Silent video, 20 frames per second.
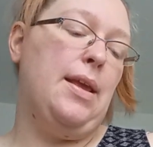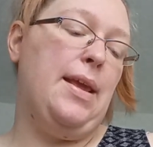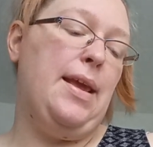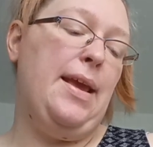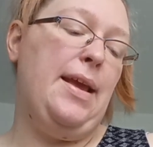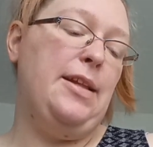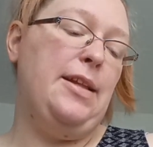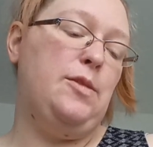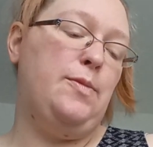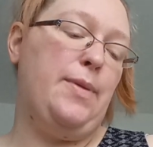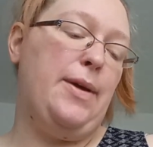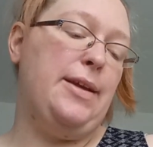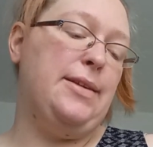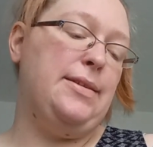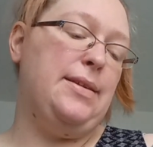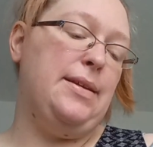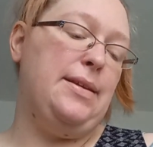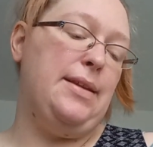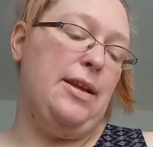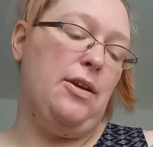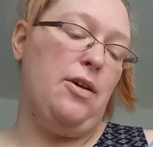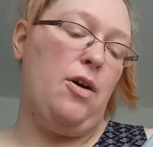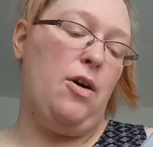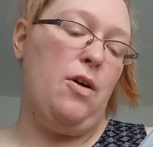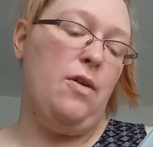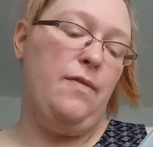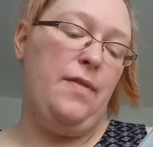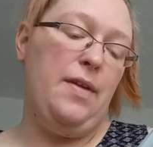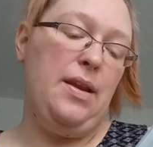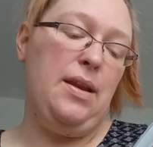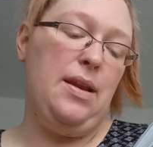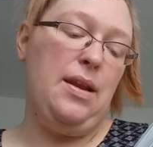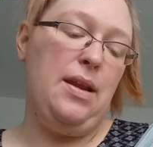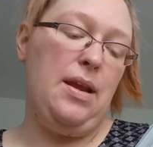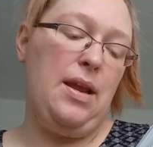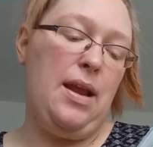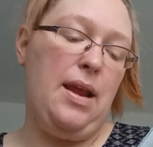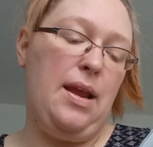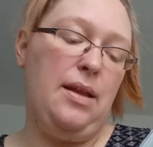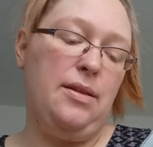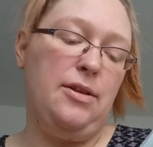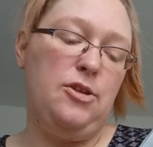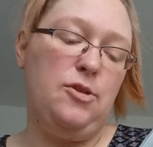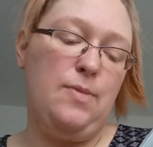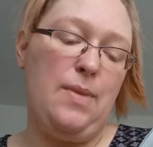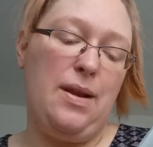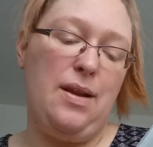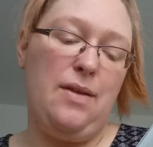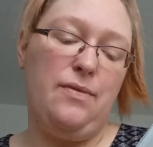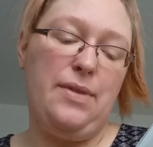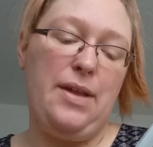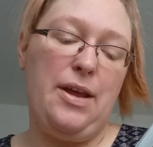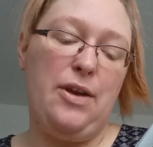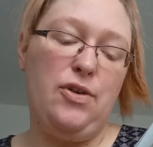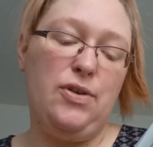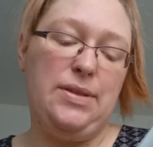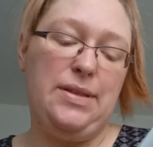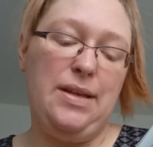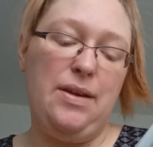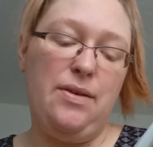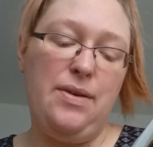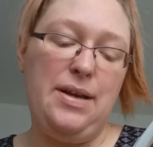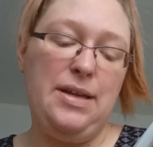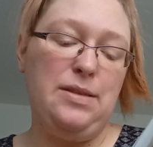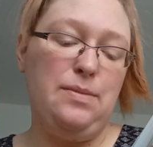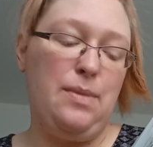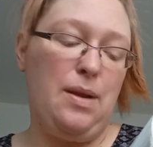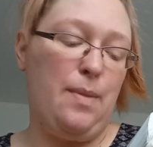Keats by Sidney Colvin, English Men of Letters series,